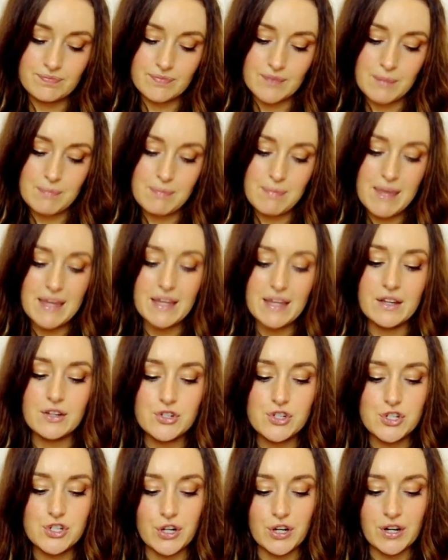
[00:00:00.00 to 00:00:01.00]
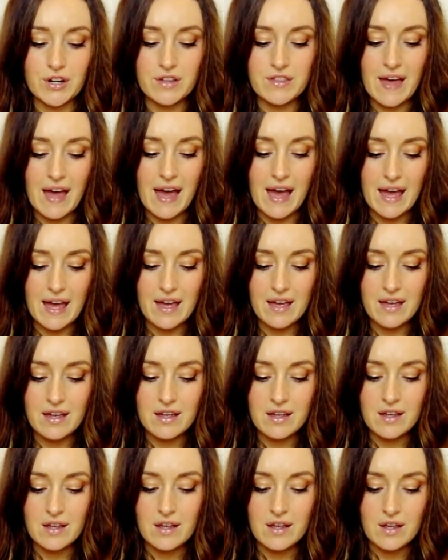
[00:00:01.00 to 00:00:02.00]
making sure that
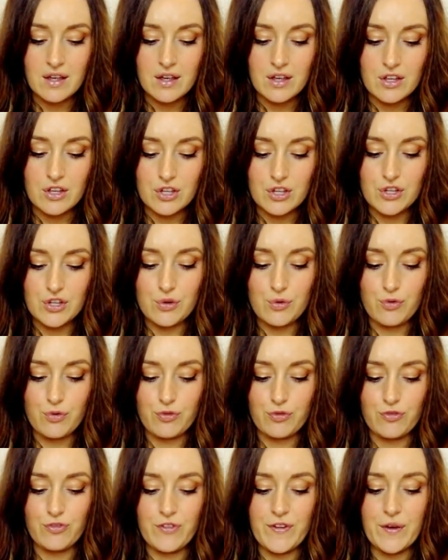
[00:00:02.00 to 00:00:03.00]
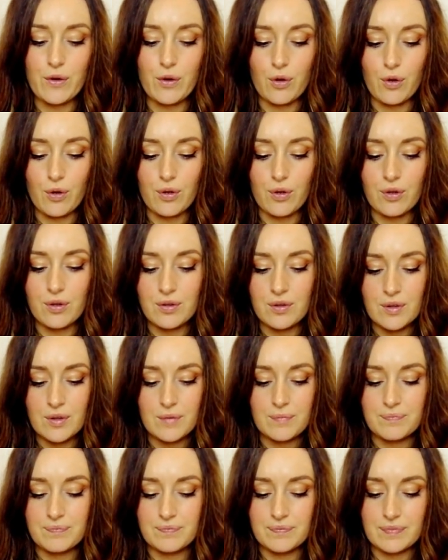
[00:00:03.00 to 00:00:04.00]
you feel,
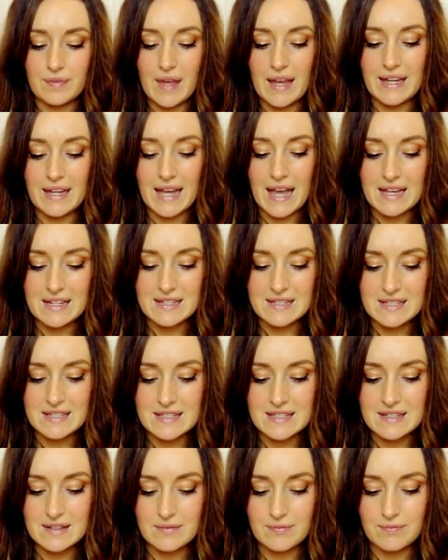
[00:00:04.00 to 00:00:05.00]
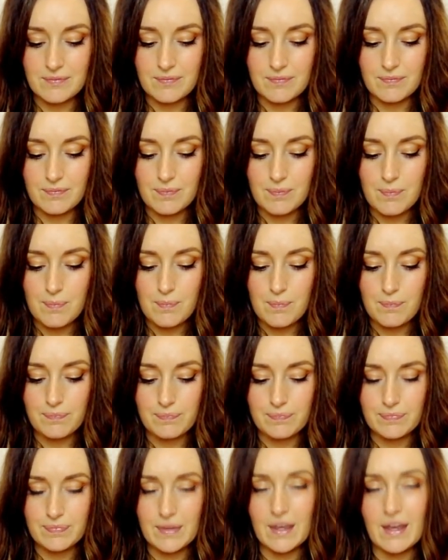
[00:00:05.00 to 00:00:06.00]
I guess,
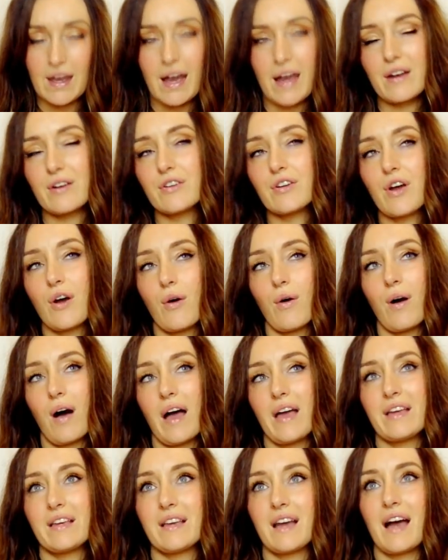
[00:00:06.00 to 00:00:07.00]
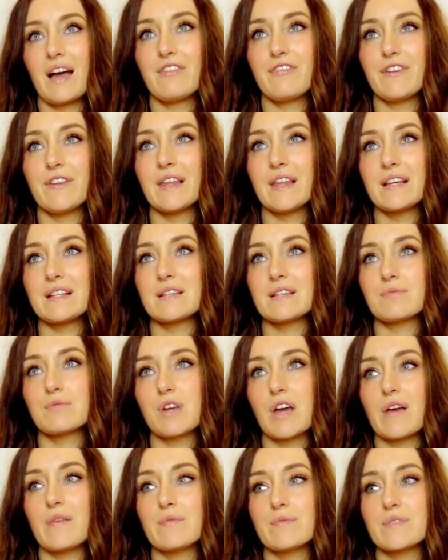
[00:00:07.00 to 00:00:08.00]
I don't know, I feel like
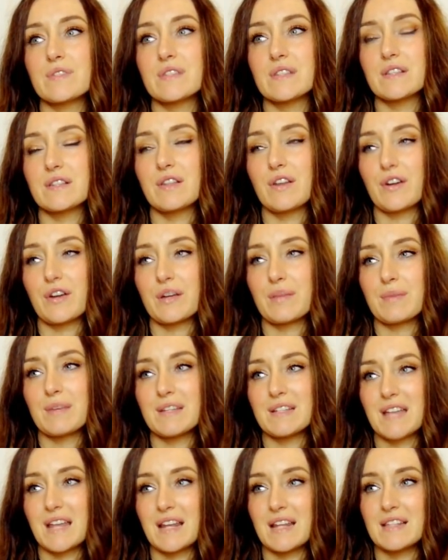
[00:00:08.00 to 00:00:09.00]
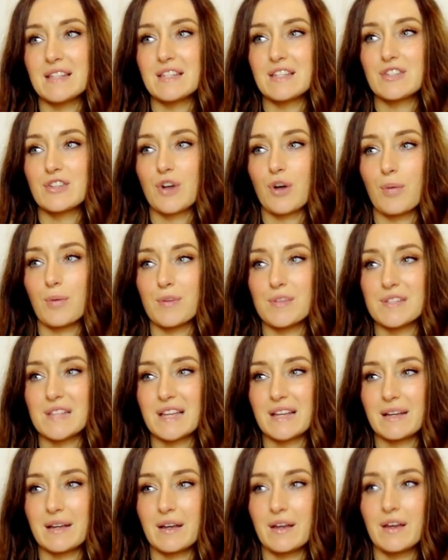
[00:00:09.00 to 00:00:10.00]
sometimes there can be a tendency to almost
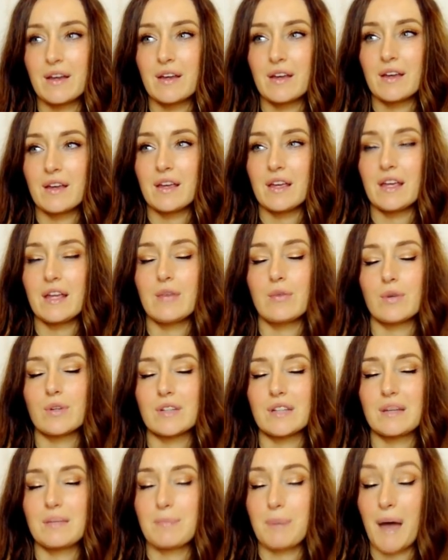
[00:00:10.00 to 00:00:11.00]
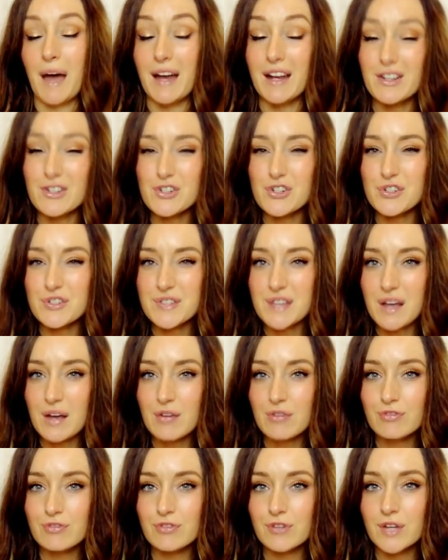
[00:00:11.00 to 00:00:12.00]
like inwardly punish
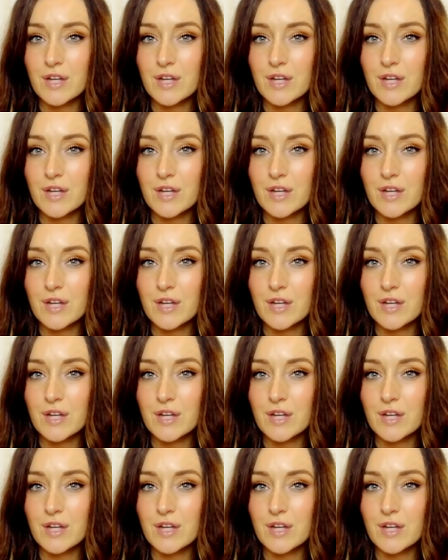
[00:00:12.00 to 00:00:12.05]
yourself